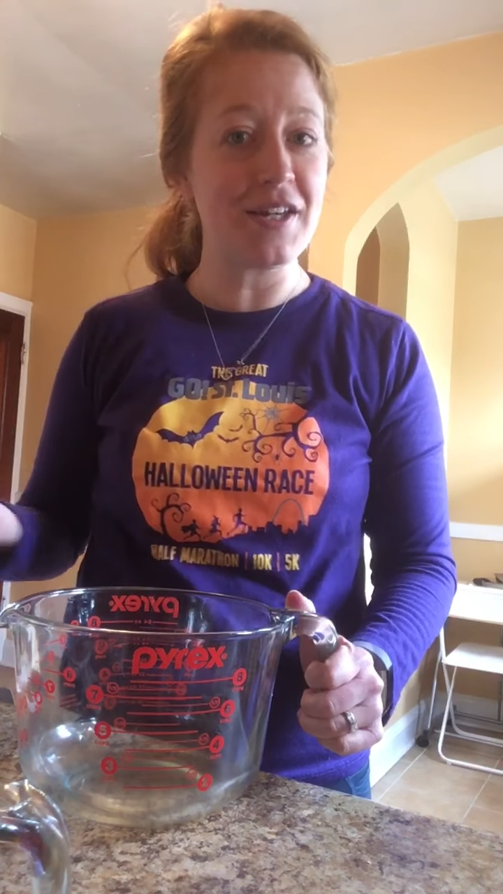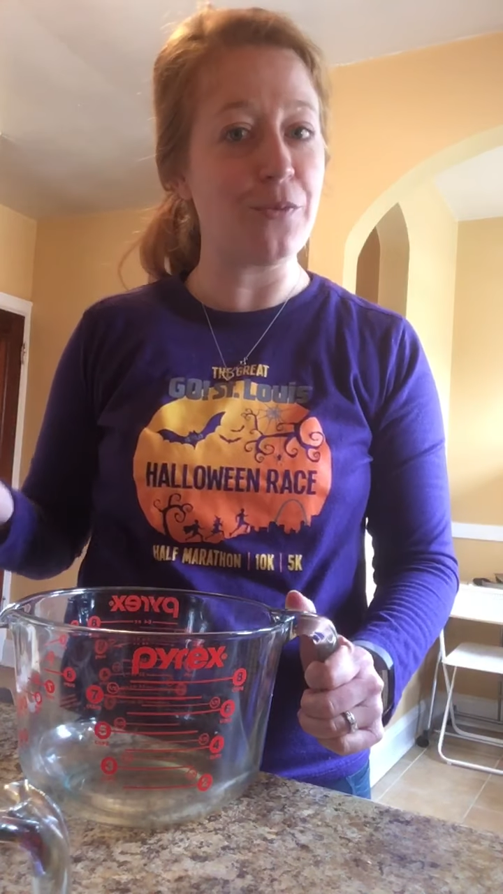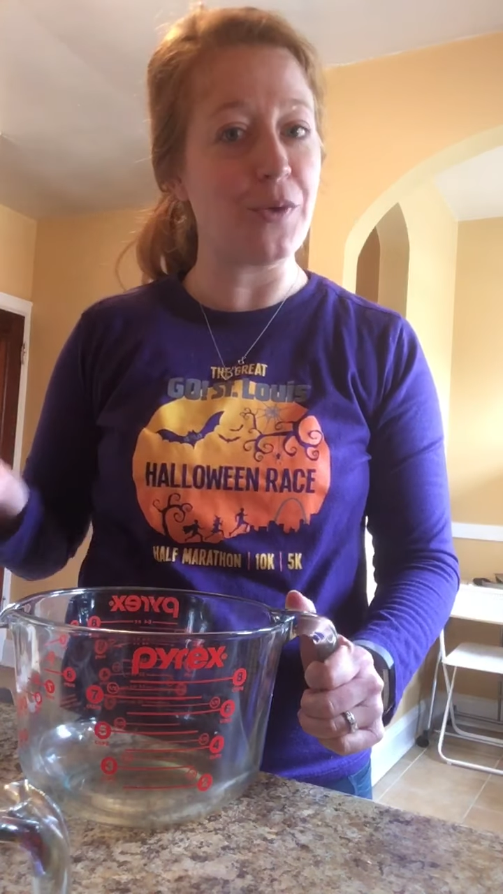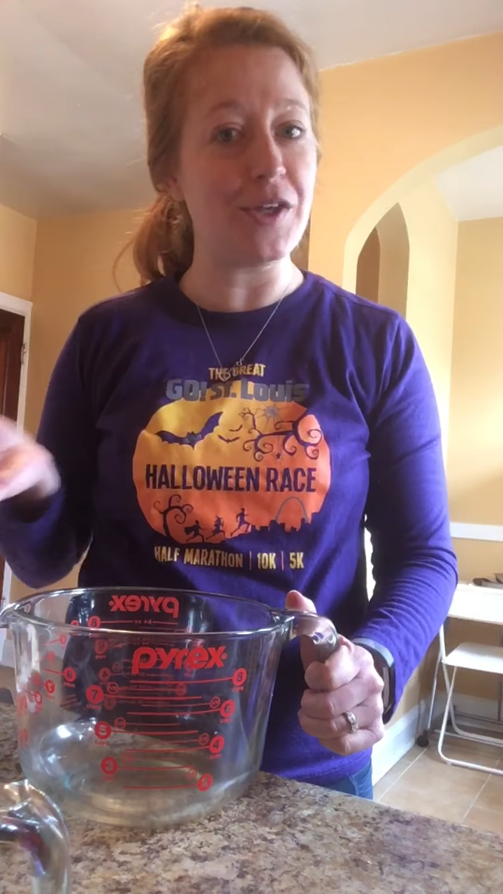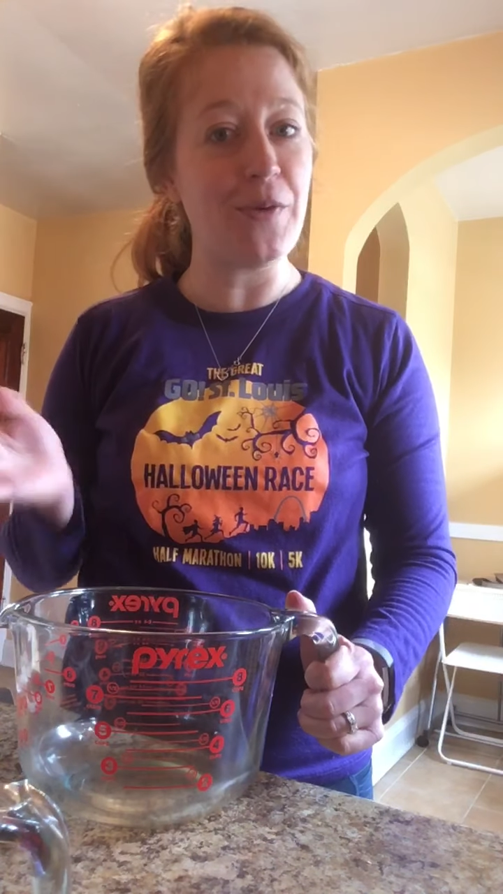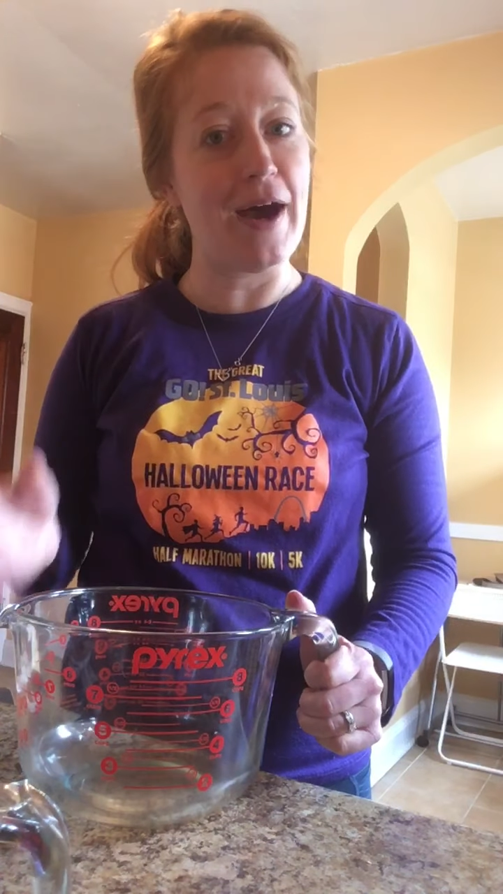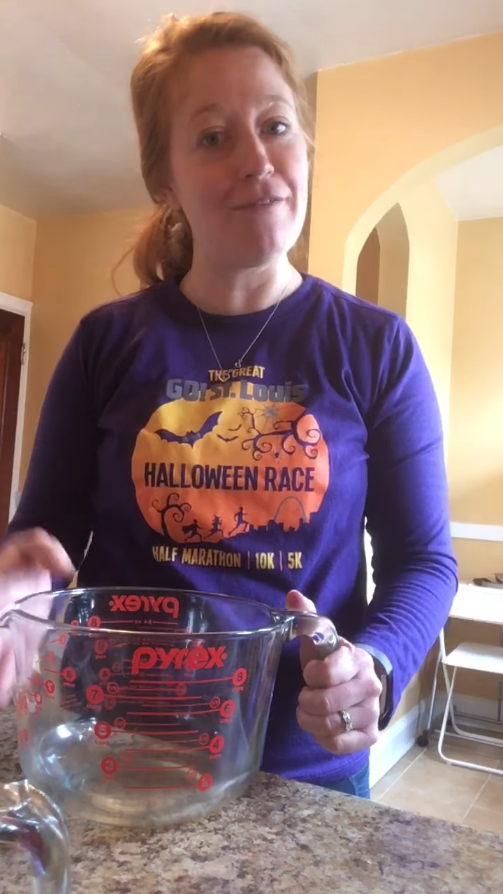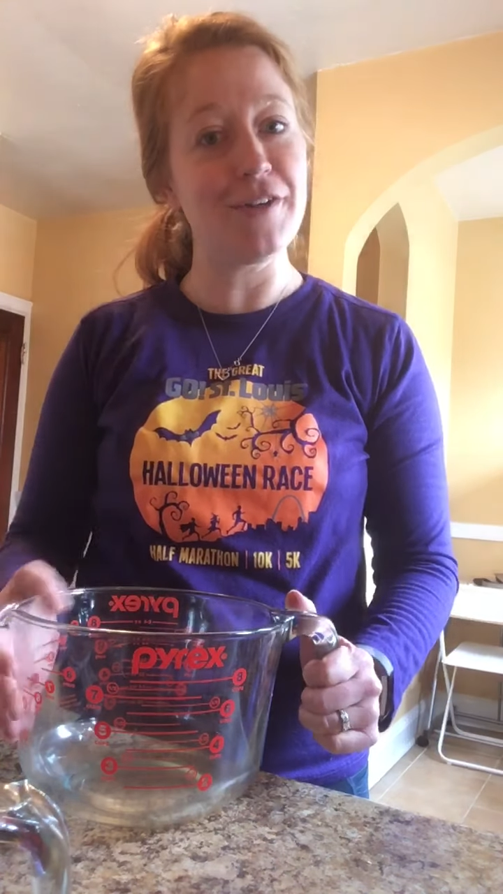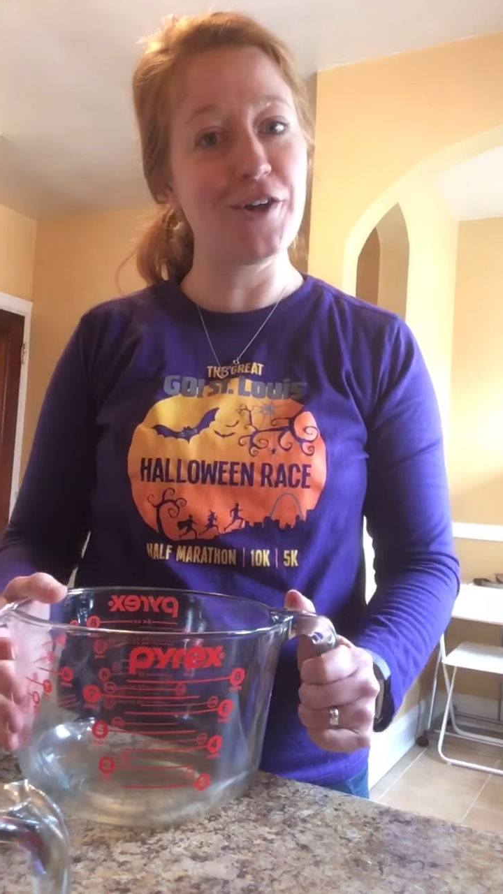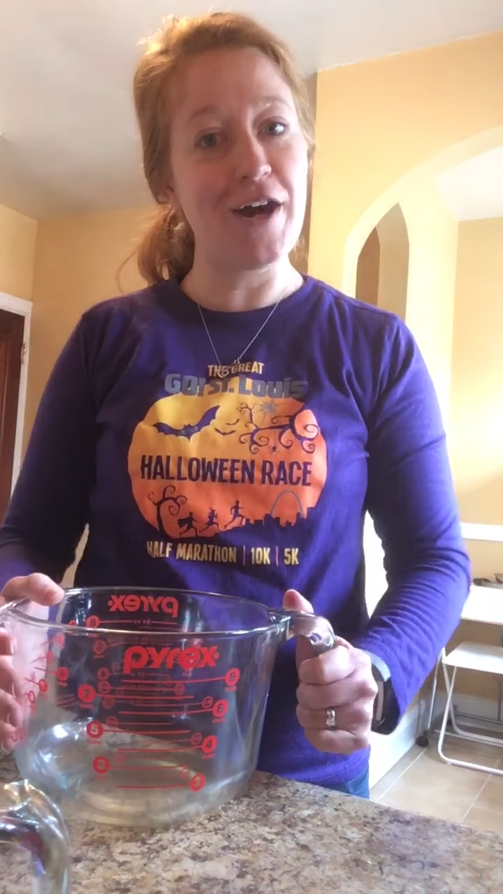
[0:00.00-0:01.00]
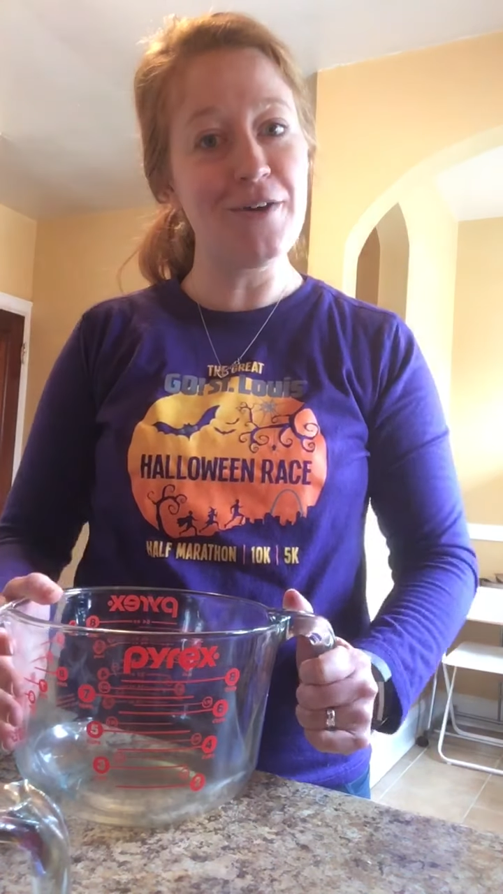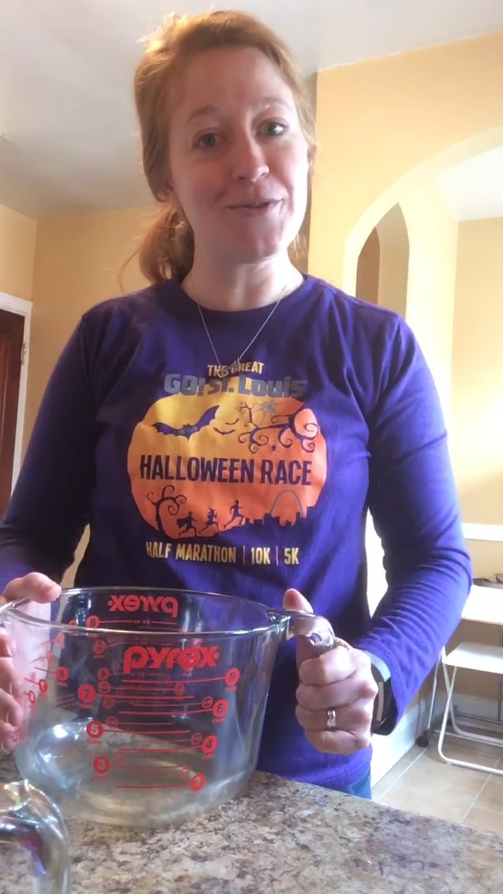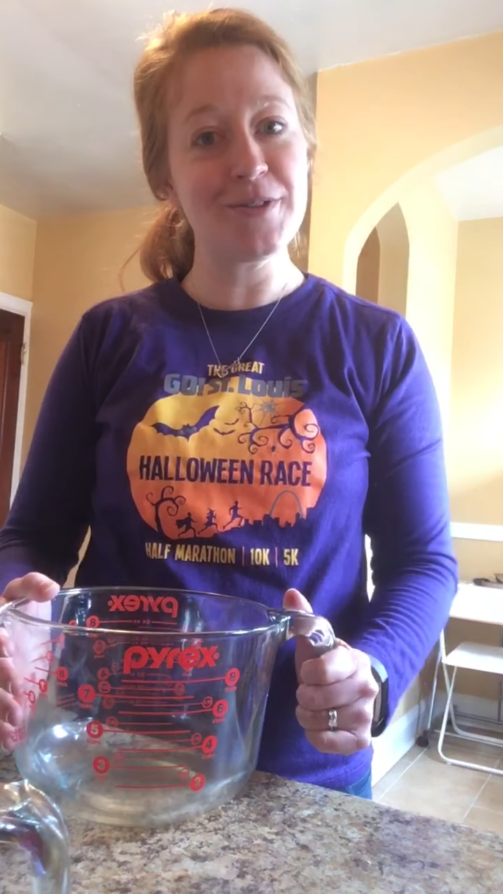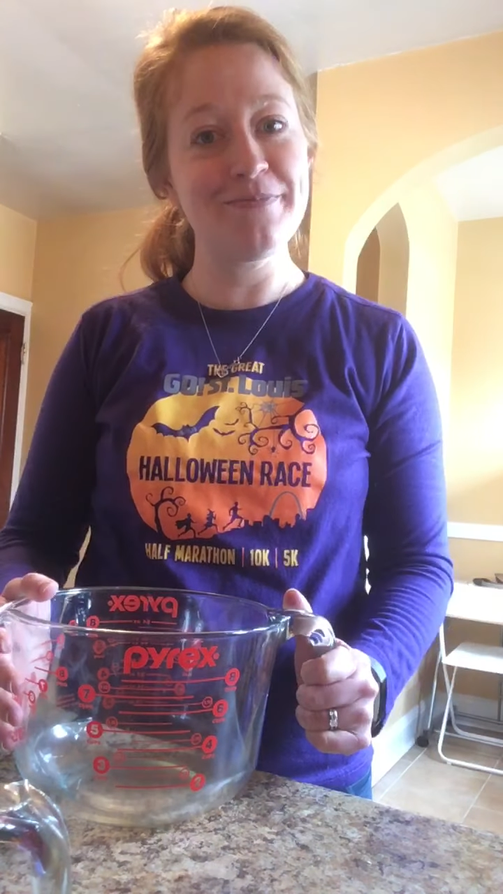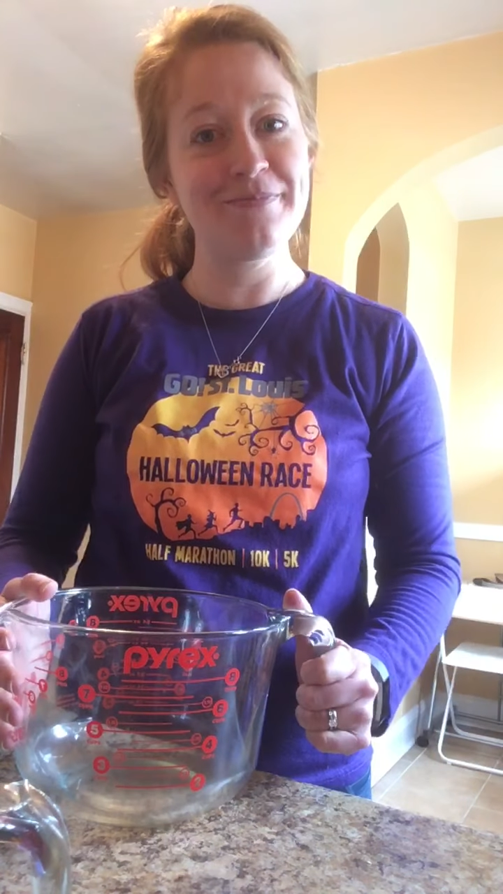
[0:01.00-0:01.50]
and what you have in your
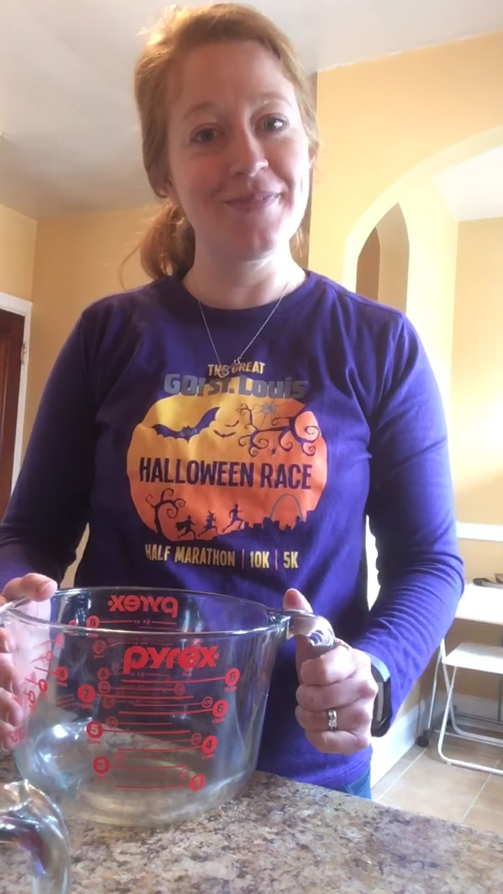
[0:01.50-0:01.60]
house.